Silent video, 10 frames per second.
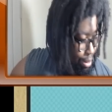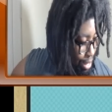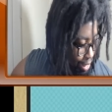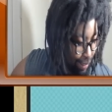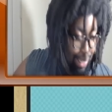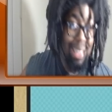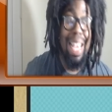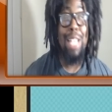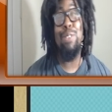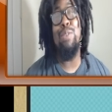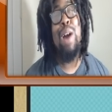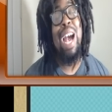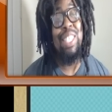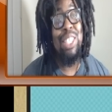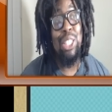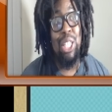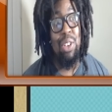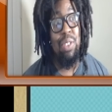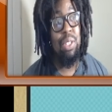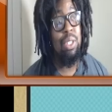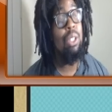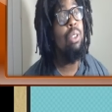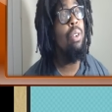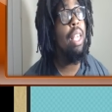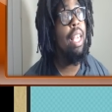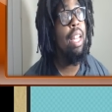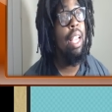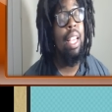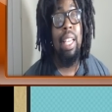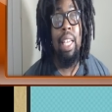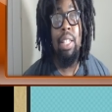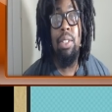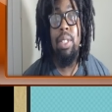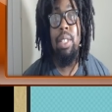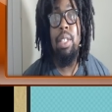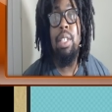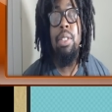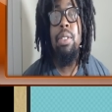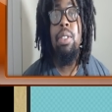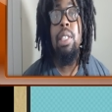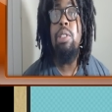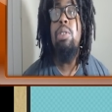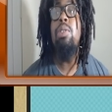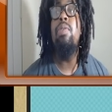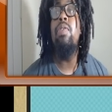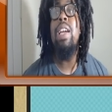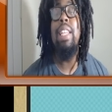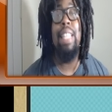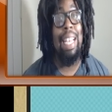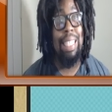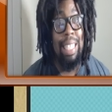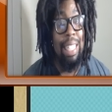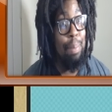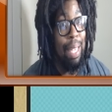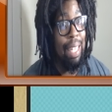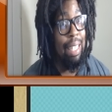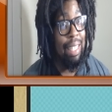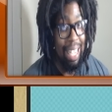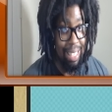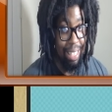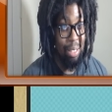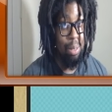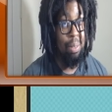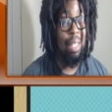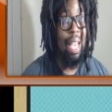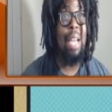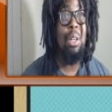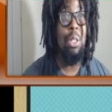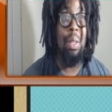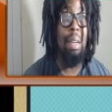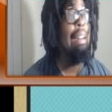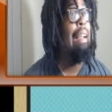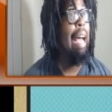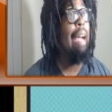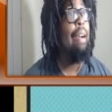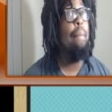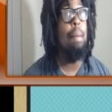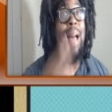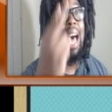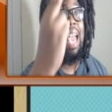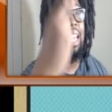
Alright. Thanks for watching Now you's a cool kid, and you's a, you's a cool friend of that kid, man. I see you. I know you're there. All right, bye bye.